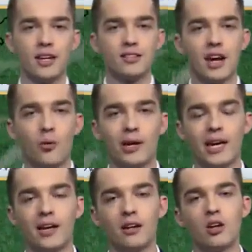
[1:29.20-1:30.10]
That's how we
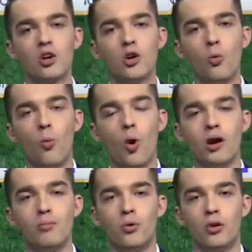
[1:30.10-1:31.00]
get
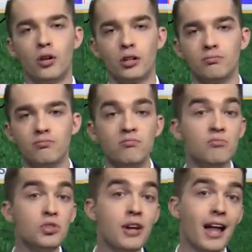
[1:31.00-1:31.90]
one more
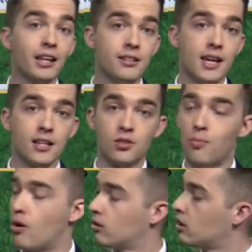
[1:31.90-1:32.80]
solid day
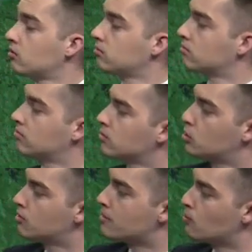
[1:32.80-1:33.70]
tomorrow.
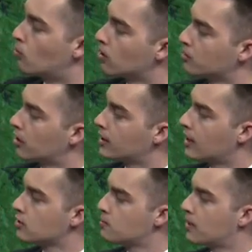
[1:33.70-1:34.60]
Could be warmer, I
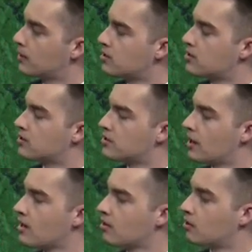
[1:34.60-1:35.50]
guess, but at least it's
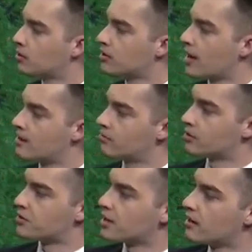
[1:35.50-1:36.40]
sunny the whole time
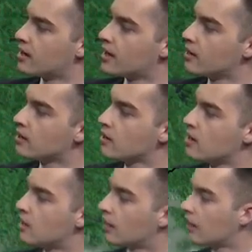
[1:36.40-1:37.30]
for Sunday.
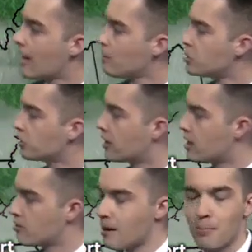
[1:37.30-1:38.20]
The clouds are in
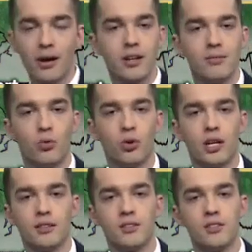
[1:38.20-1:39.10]
here by Monday
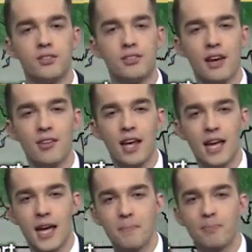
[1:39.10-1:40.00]
morning. This is 7
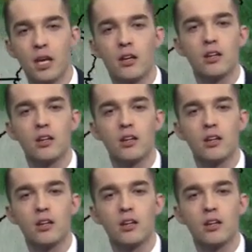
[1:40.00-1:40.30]
a.m.